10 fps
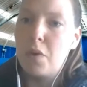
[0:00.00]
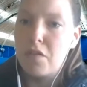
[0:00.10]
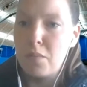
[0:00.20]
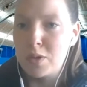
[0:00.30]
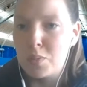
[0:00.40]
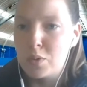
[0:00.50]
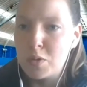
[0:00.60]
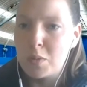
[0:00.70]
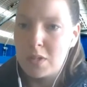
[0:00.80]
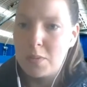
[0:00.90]
But from a
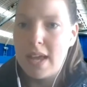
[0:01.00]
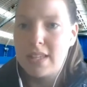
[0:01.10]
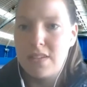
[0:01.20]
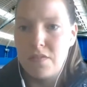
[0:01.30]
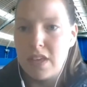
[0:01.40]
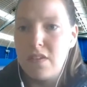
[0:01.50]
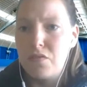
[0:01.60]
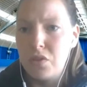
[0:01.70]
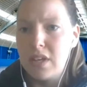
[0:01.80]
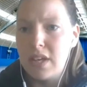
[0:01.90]
sports perspective, they've
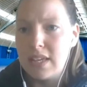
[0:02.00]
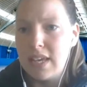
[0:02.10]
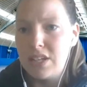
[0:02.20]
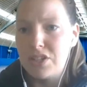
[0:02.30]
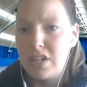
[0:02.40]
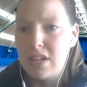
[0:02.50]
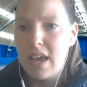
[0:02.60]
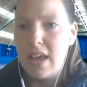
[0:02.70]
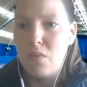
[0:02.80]
really engaged in